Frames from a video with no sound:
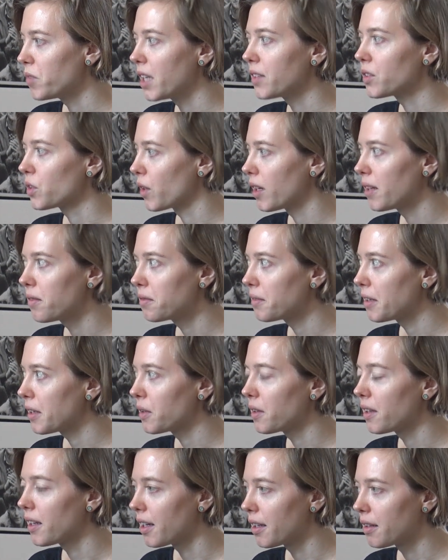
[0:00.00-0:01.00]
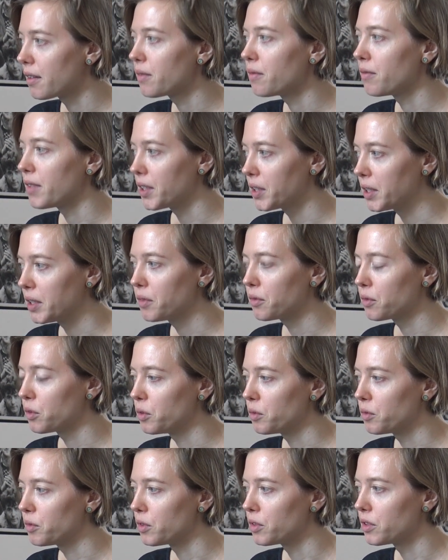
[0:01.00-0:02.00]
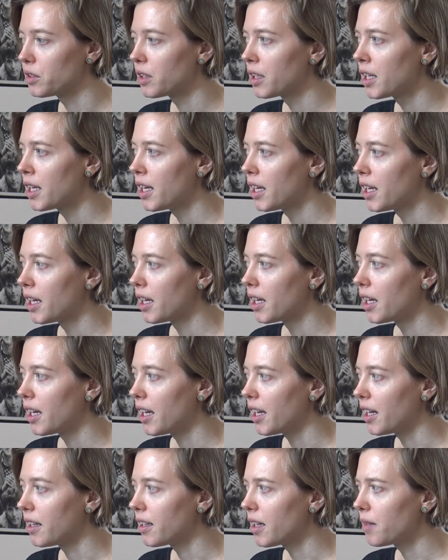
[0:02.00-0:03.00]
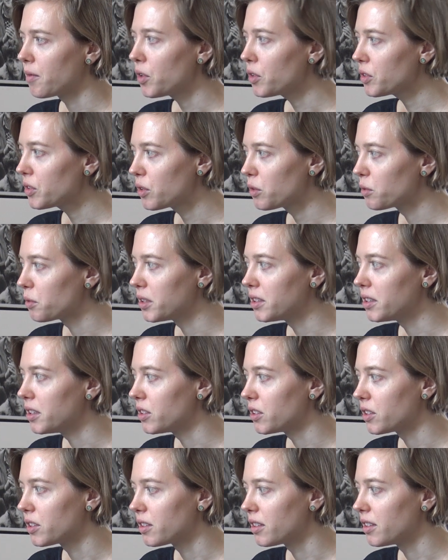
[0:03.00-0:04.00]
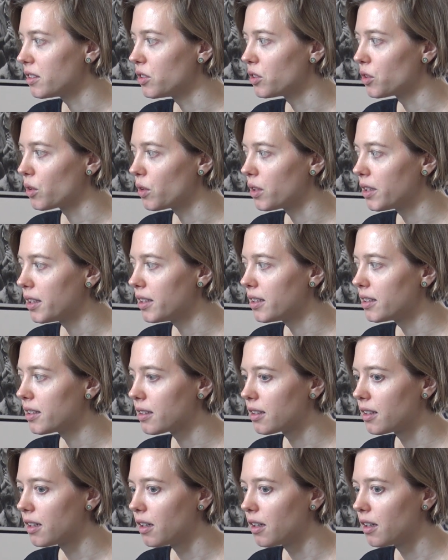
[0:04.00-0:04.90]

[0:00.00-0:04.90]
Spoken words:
so I found that very fruitful. And I've also really just enjoyed